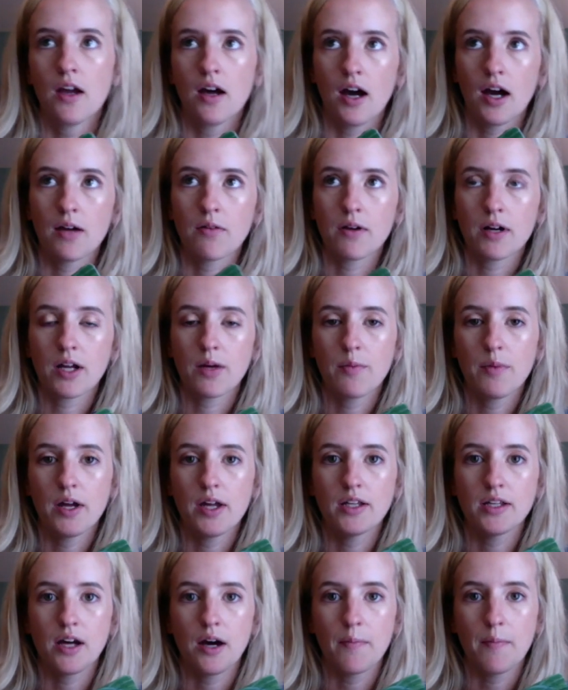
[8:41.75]
I
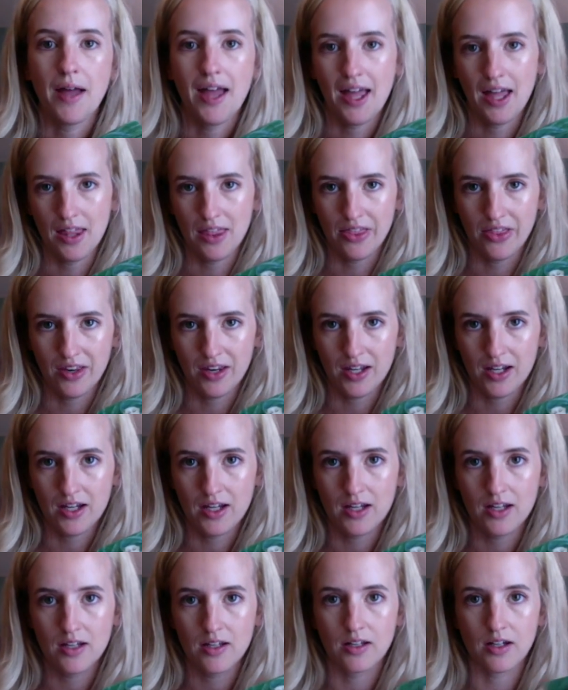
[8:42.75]
recommend,
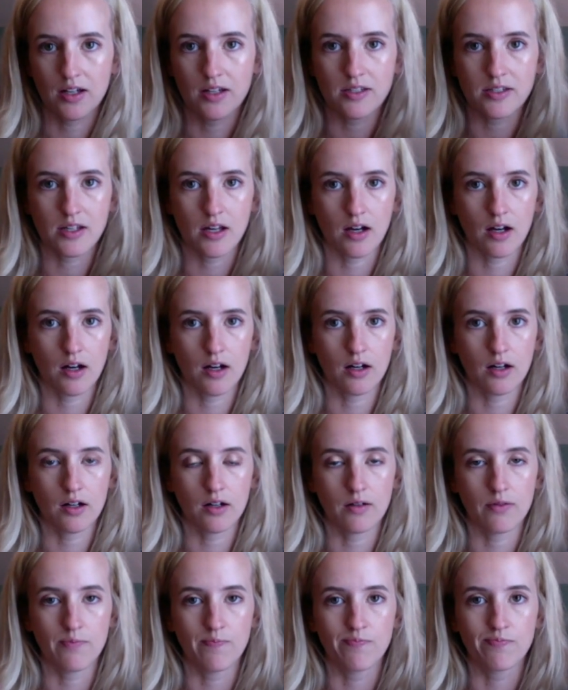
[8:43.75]
Ethany does,
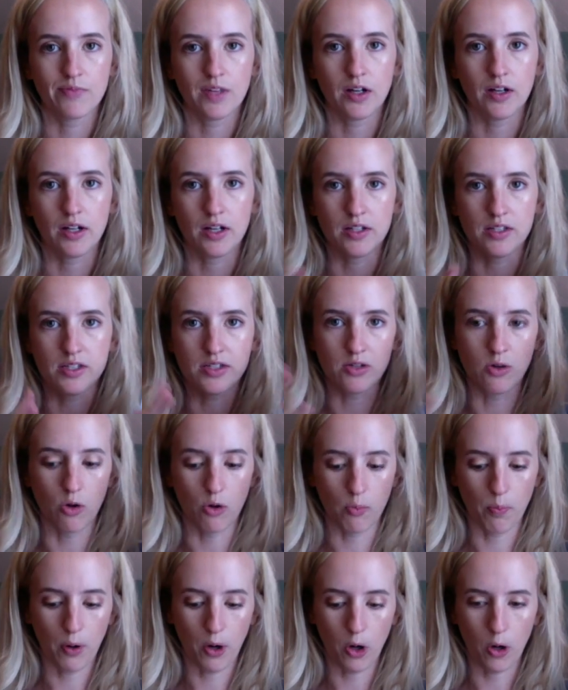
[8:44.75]
like a
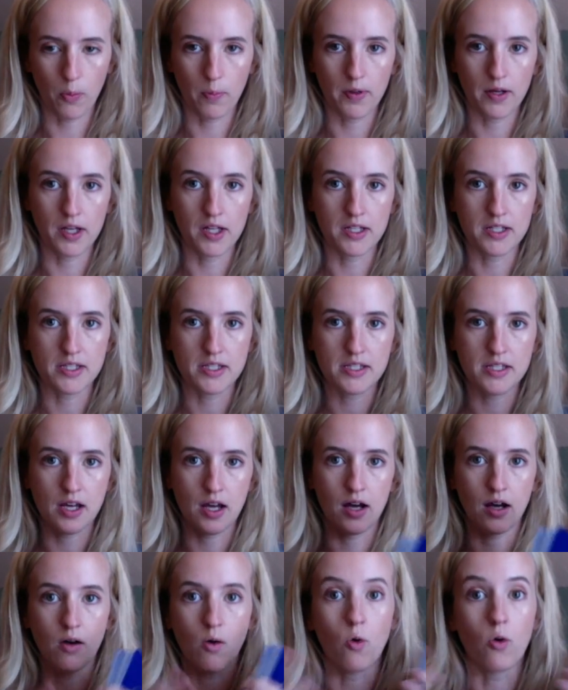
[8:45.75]
soul purpose,
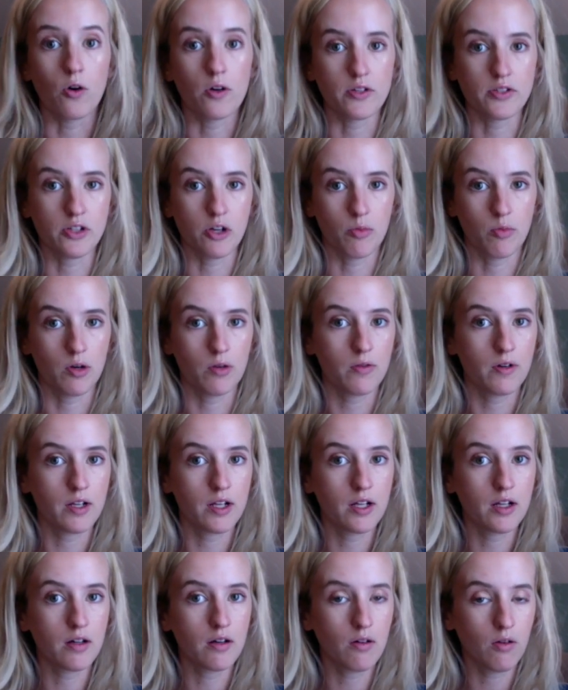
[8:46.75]
Aura-Soma
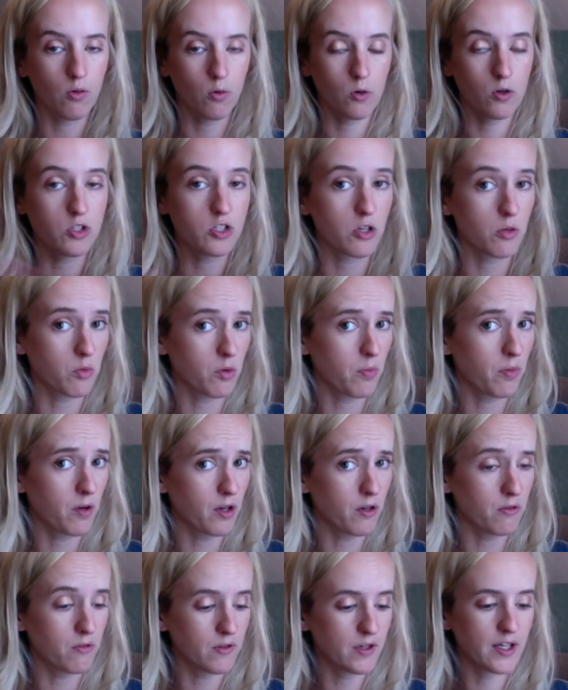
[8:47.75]
reading, Aura-Soma
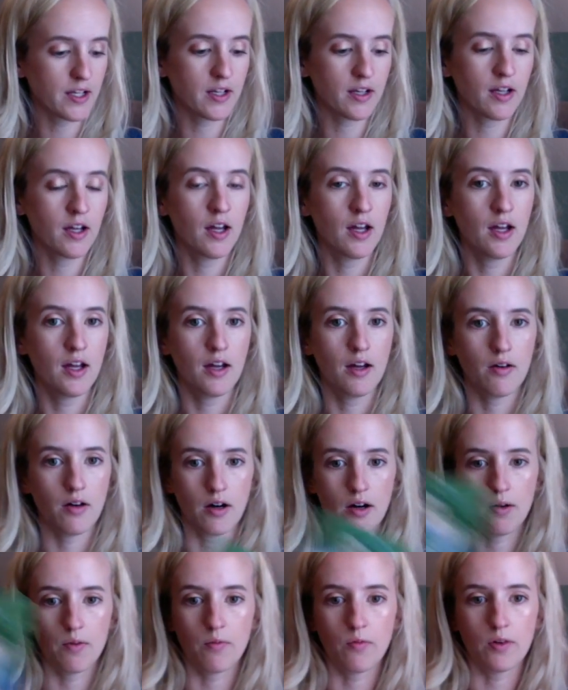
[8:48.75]
bottle reading,
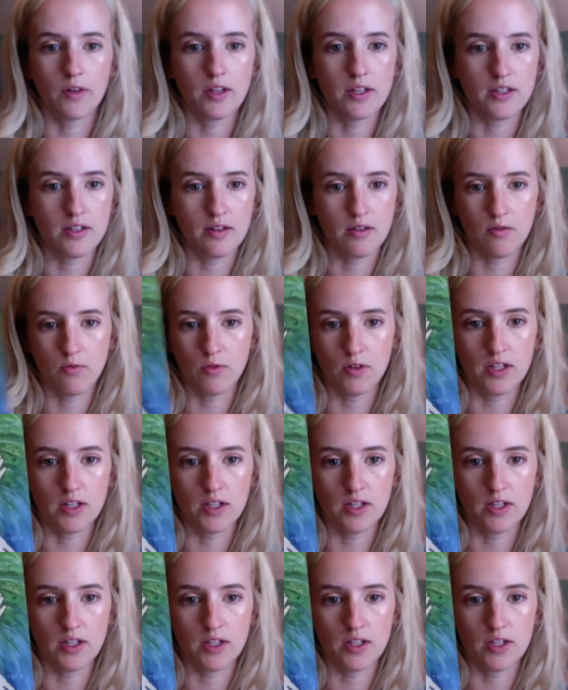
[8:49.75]
with